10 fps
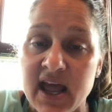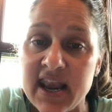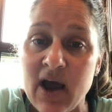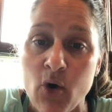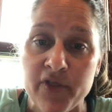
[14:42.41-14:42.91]

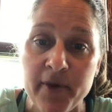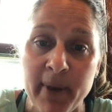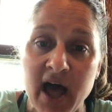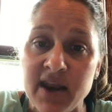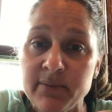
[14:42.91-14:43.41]
Now on the
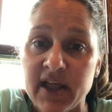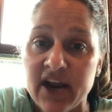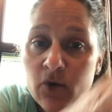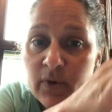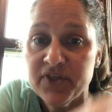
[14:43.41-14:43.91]
bottom
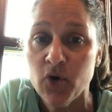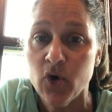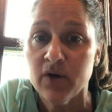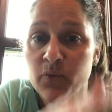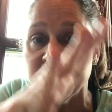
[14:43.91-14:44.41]
layer with
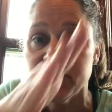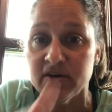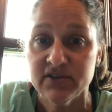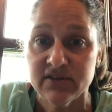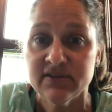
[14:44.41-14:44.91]

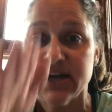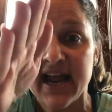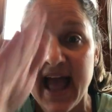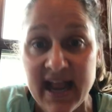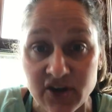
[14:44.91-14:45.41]
the
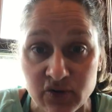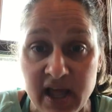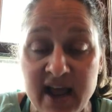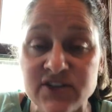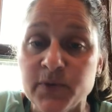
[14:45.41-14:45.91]
diagonal
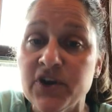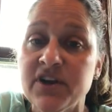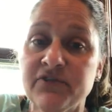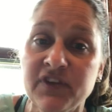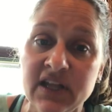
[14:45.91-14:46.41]
lines, we're going
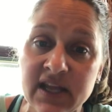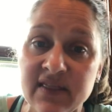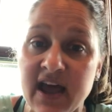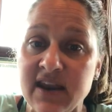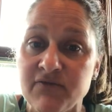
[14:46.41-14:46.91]
to fill in
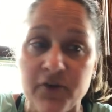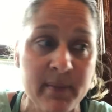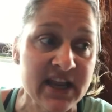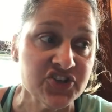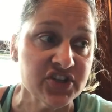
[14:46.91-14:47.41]
that
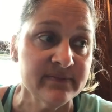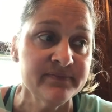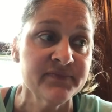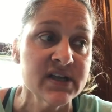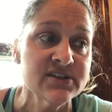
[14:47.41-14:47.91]
information.
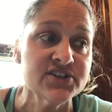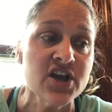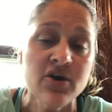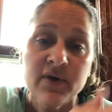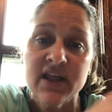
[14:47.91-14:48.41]

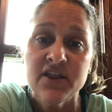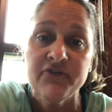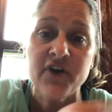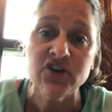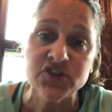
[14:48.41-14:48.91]
So in the
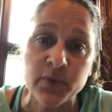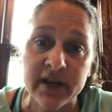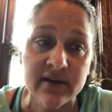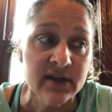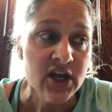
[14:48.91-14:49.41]
first
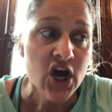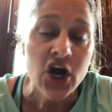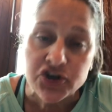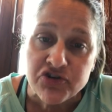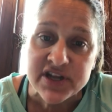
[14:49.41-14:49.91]
one,
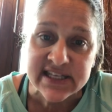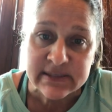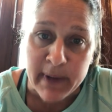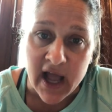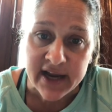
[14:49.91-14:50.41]
underneath
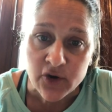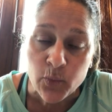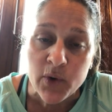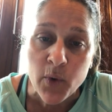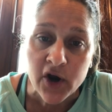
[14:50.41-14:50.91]
spider,
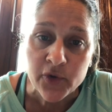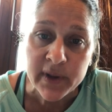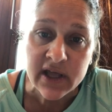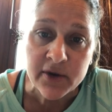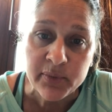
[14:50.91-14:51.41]
what word are
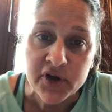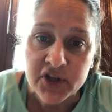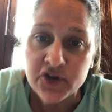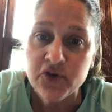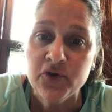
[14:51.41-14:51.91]
we going to put?
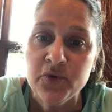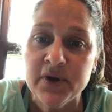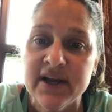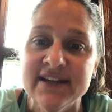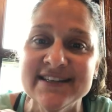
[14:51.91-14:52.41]
You
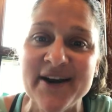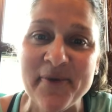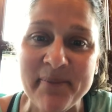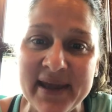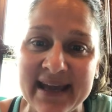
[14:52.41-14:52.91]
tell
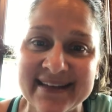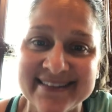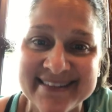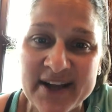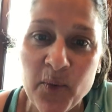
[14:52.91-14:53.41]
me.
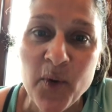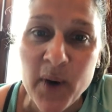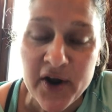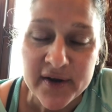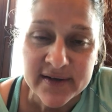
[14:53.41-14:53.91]
What
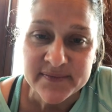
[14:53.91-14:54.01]
word?